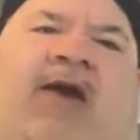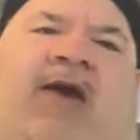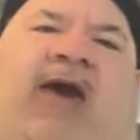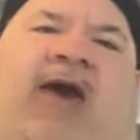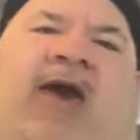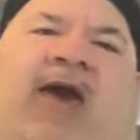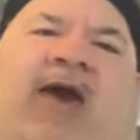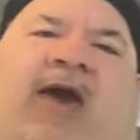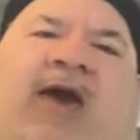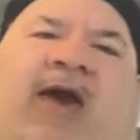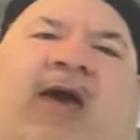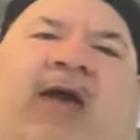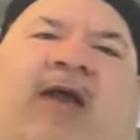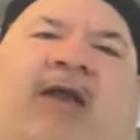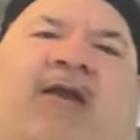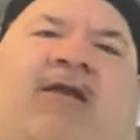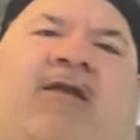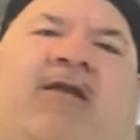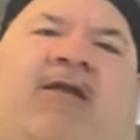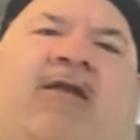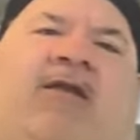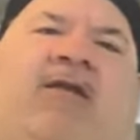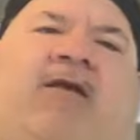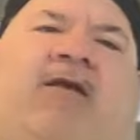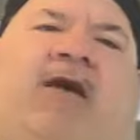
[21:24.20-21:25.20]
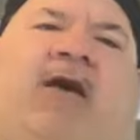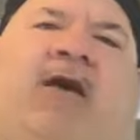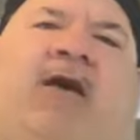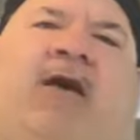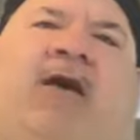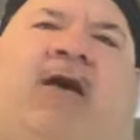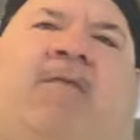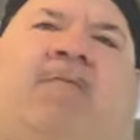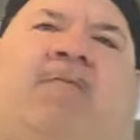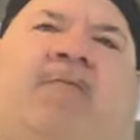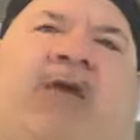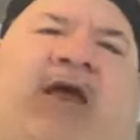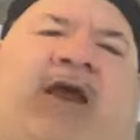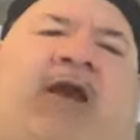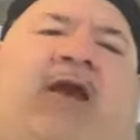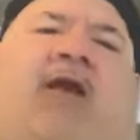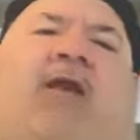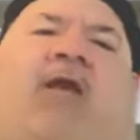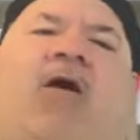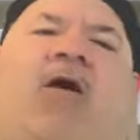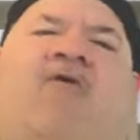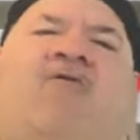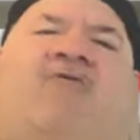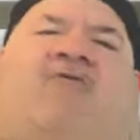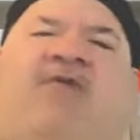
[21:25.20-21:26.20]
And
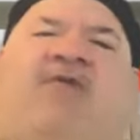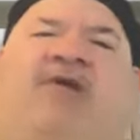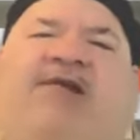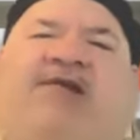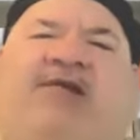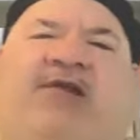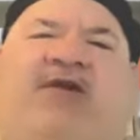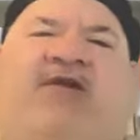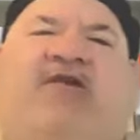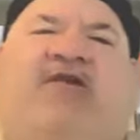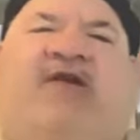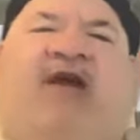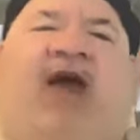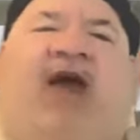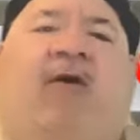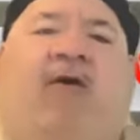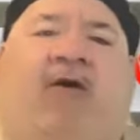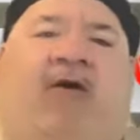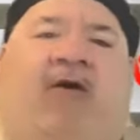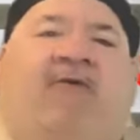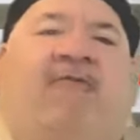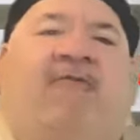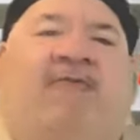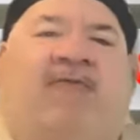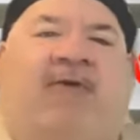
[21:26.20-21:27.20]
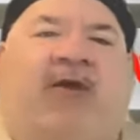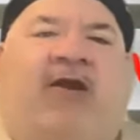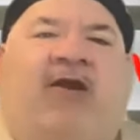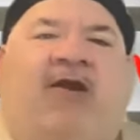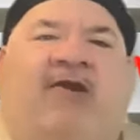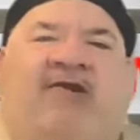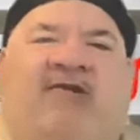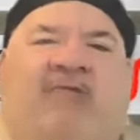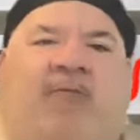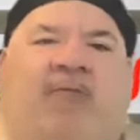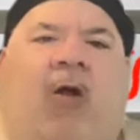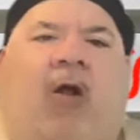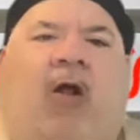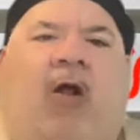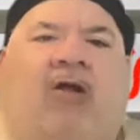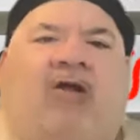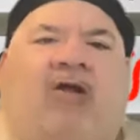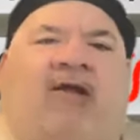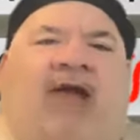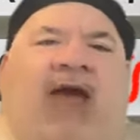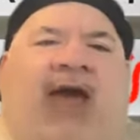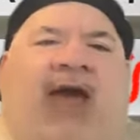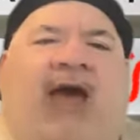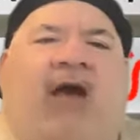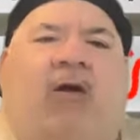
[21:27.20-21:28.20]
Meatloaf is the sheriff in the small
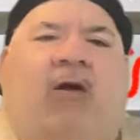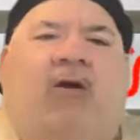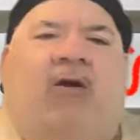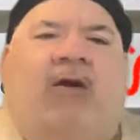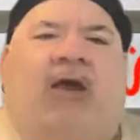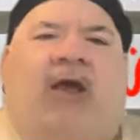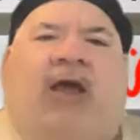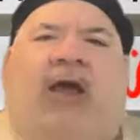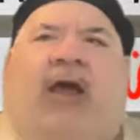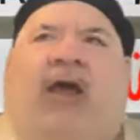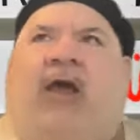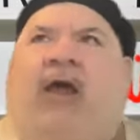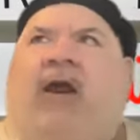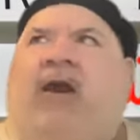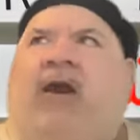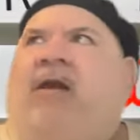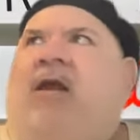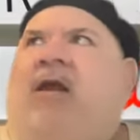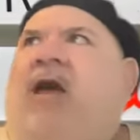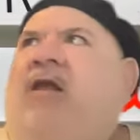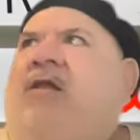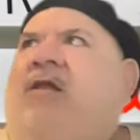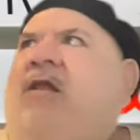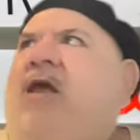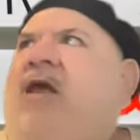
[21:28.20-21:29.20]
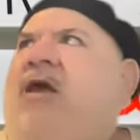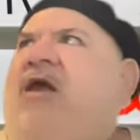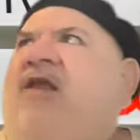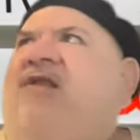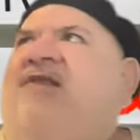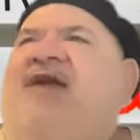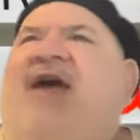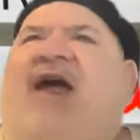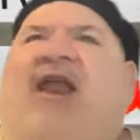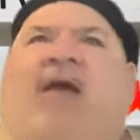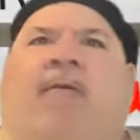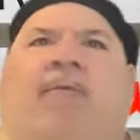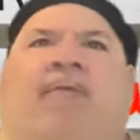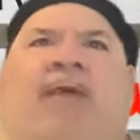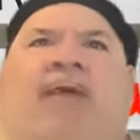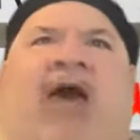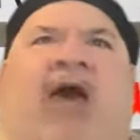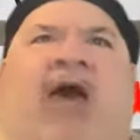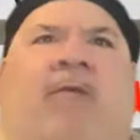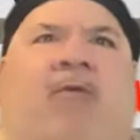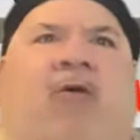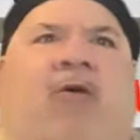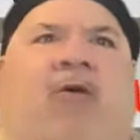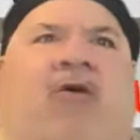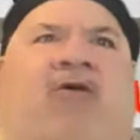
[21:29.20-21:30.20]
town in, I think it's
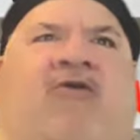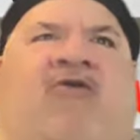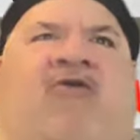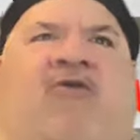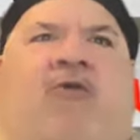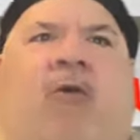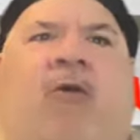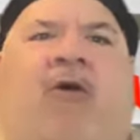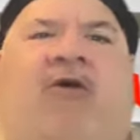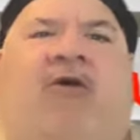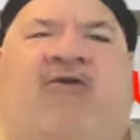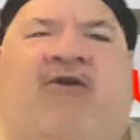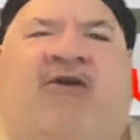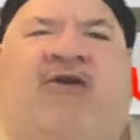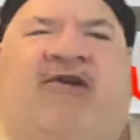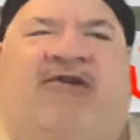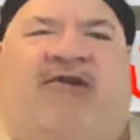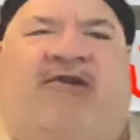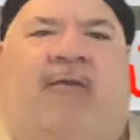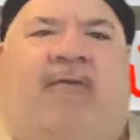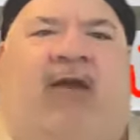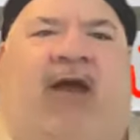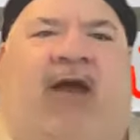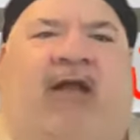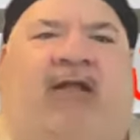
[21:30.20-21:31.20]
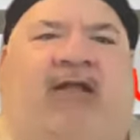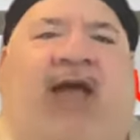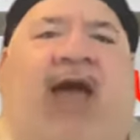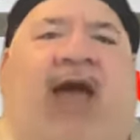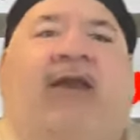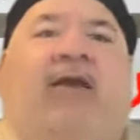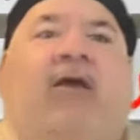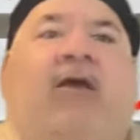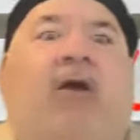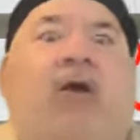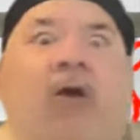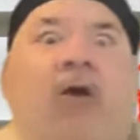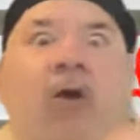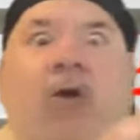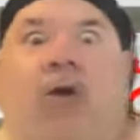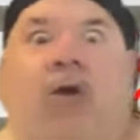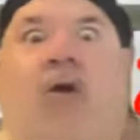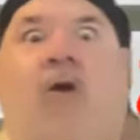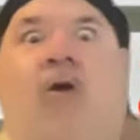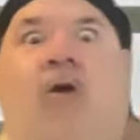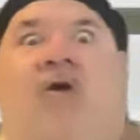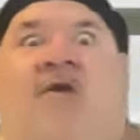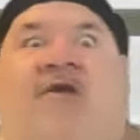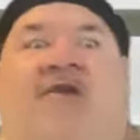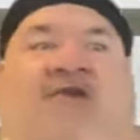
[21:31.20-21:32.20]
Alabama or Georgia or something like that,
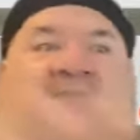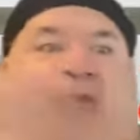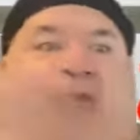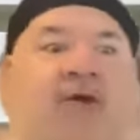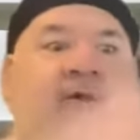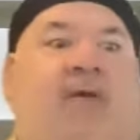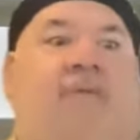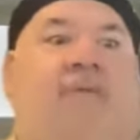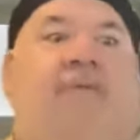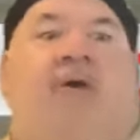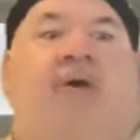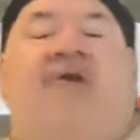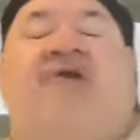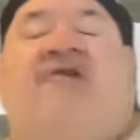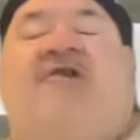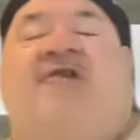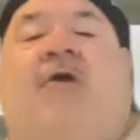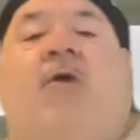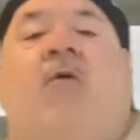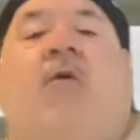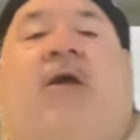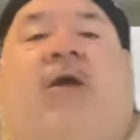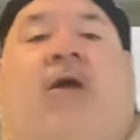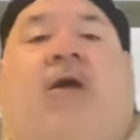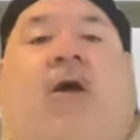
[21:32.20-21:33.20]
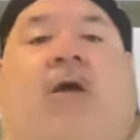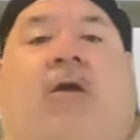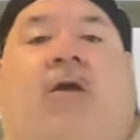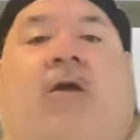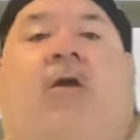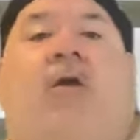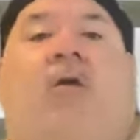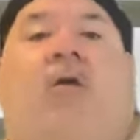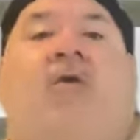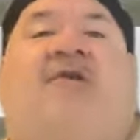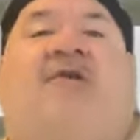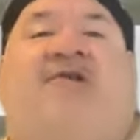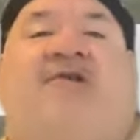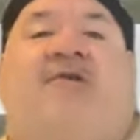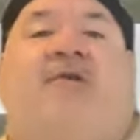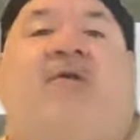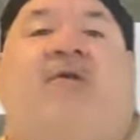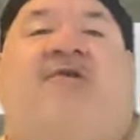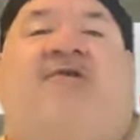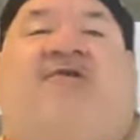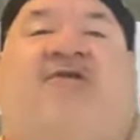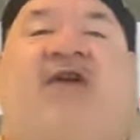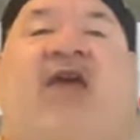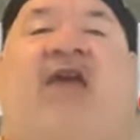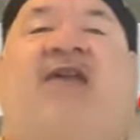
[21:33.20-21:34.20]
who's pursuing her,
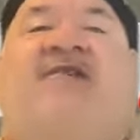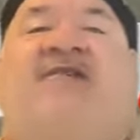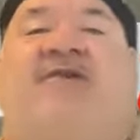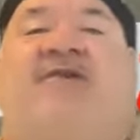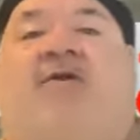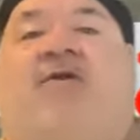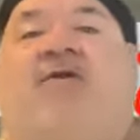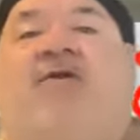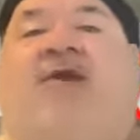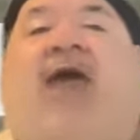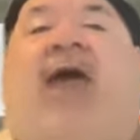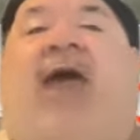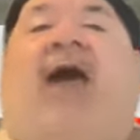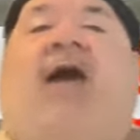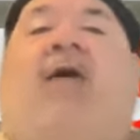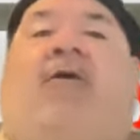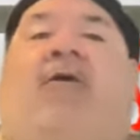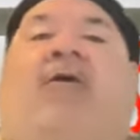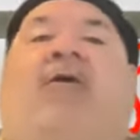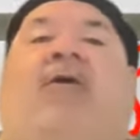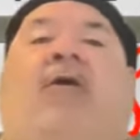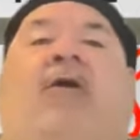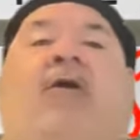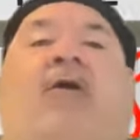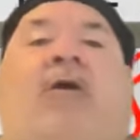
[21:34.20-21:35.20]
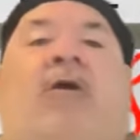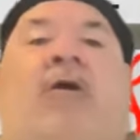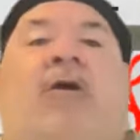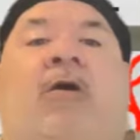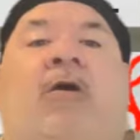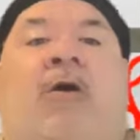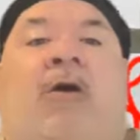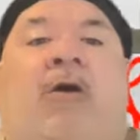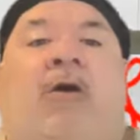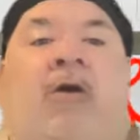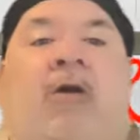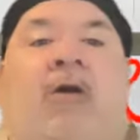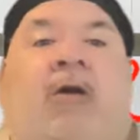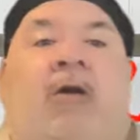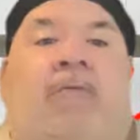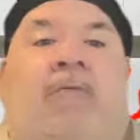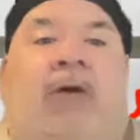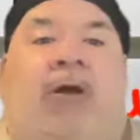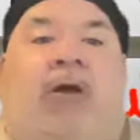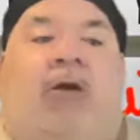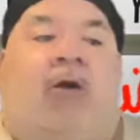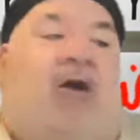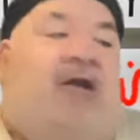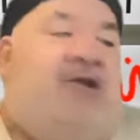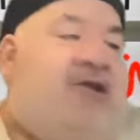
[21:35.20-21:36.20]
who's chasing her down
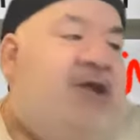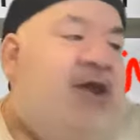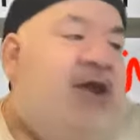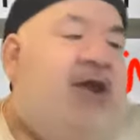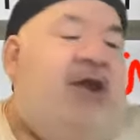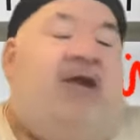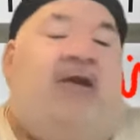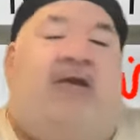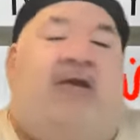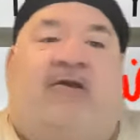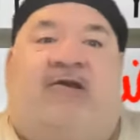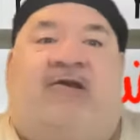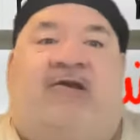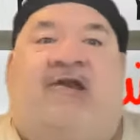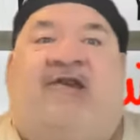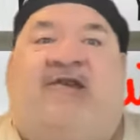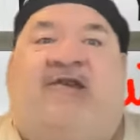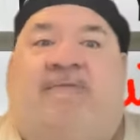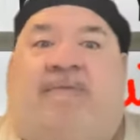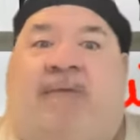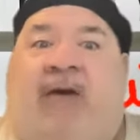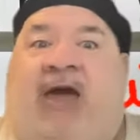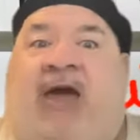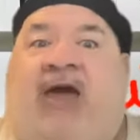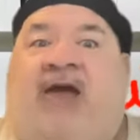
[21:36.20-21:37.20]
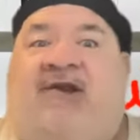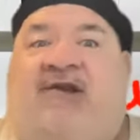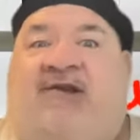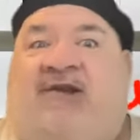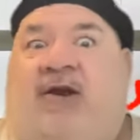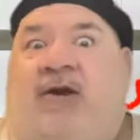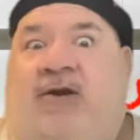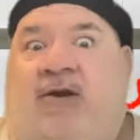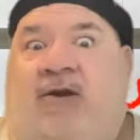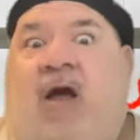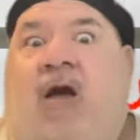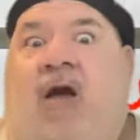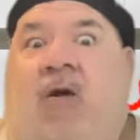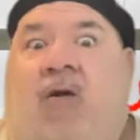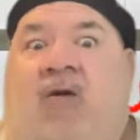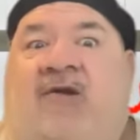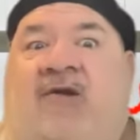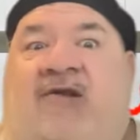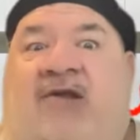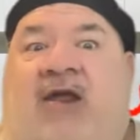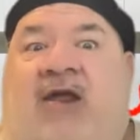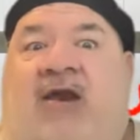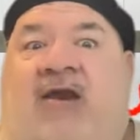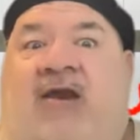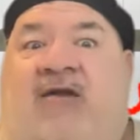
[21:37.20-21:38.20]
because he suspects and
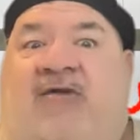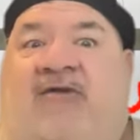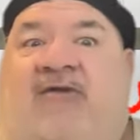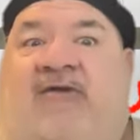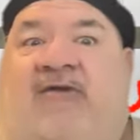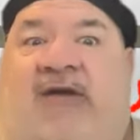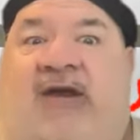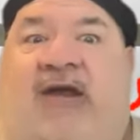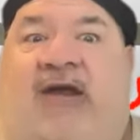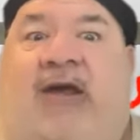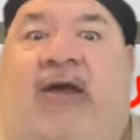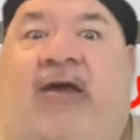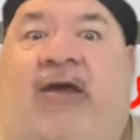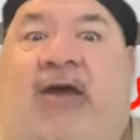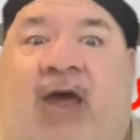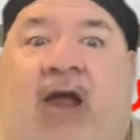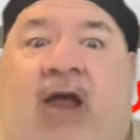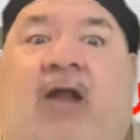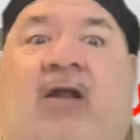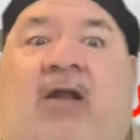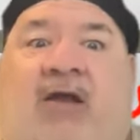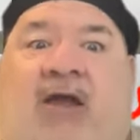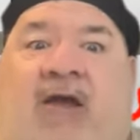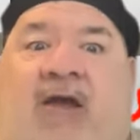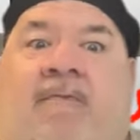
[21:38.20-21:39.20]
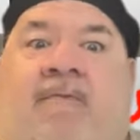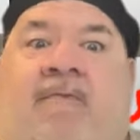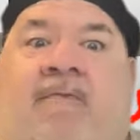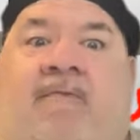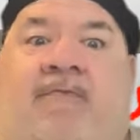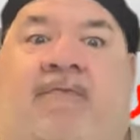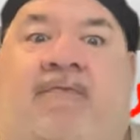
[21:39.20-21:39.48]
knows that she killed him.